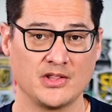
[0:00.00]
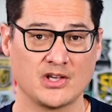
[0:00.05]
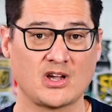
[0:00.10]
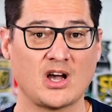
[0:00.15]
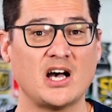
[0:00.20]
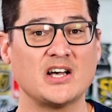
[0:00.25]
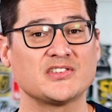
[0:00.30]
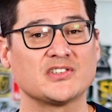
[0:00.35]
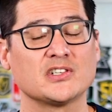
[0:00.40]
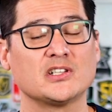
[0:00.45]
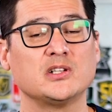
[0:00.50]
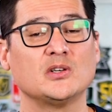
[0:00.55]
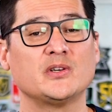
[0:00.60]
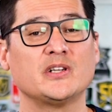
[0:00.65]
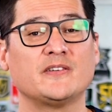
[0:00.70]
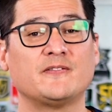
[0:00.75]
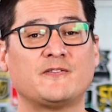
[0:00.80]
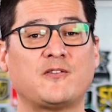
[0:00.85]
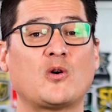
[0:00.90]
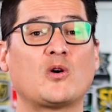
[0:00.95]
The costs
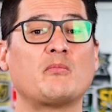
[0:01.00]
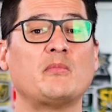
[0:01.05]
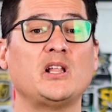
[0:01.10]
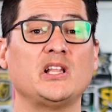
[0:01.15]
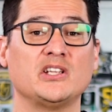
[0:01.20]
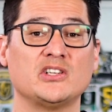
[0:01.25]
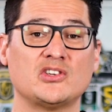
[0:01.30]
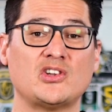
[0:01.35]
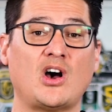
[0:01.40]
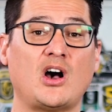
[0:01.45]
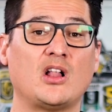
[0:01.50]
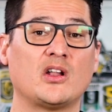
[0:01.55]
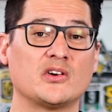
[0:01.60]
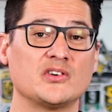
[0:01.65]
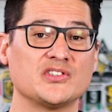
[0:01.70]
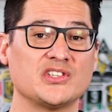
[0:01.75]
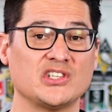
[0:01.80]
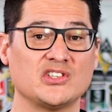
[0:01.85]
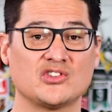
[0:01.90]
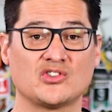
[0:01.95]
included $4 million
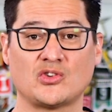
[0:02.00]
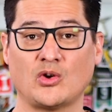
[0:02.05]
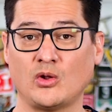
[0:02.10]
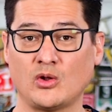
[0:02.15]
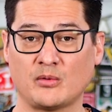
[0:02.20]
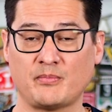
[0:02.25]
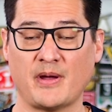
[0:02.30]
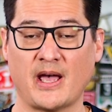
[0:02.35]
in solar